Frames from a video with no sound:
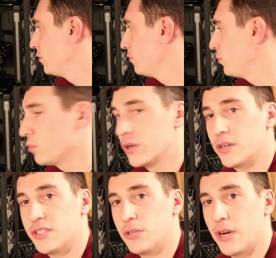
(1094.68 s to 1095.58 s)
But we're going
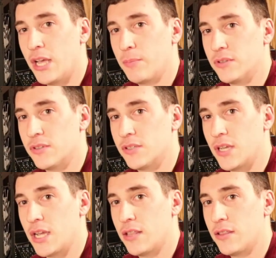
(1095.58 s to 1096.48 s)
to see what happens.
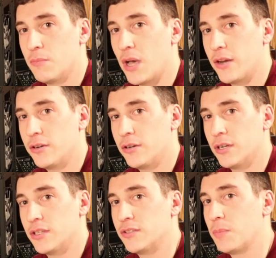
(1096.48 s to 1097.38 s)
And the monitor
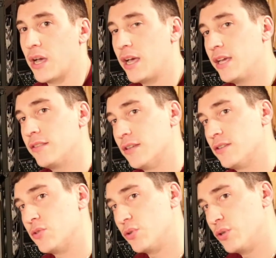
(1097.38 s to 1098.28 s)
is behind this,
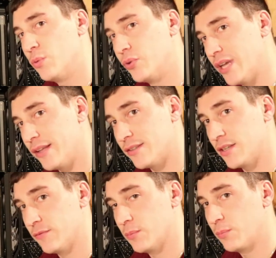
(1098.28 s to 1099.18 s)
so you will not see
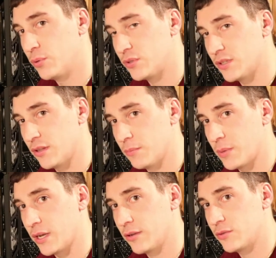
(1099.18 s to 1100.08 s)
if it boots into the
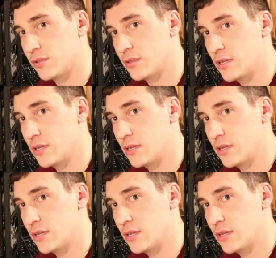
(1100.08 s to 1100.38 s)
BIOS.